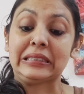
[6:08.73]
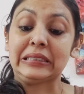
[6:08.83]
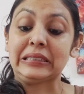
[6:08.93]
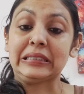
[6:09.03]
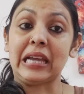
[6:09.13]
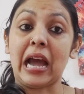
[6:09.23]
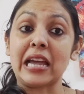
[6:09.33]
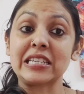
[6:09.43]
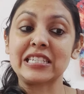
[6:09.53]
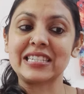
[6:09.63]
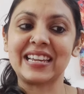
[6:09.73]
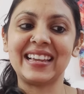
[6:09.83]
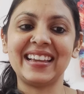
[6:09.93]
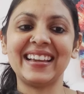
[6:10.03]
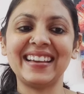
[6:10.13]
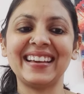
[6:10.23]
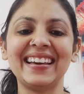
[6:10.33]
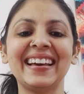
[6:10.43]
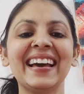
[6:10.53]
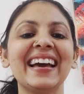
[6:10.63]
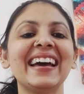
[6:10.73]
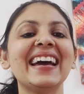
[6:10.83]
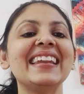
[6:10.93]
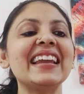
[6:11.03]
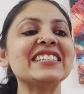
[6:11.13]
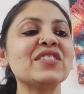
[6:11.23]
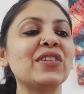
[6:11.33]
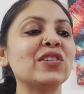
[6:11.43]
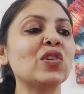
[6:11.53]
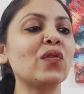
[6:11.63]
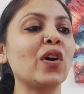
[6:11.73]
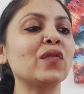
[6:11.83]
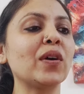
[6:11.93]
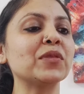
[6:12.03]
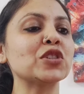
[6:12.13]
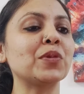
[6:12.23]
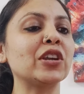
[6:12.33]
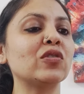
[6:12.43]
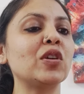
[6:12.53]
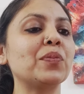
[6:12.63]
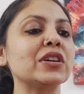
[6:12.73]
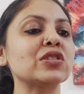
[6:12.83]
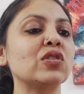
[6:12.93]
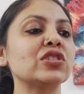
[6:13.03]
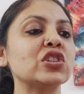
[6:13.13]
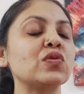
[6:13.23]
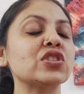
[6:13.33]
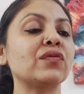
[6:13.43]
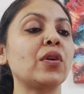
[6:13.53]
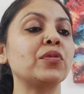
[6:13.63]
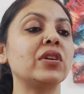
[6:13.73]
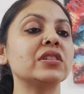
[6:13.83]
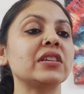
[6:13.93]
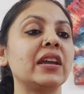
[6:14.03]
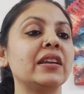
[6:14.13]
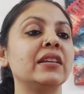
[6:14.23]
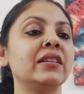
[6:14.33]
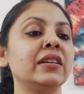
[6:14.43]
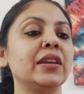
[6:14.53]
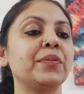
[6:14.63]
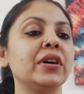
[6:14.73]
Gosh. Let's see, what do you want from this particular person or situation from your side, Libra?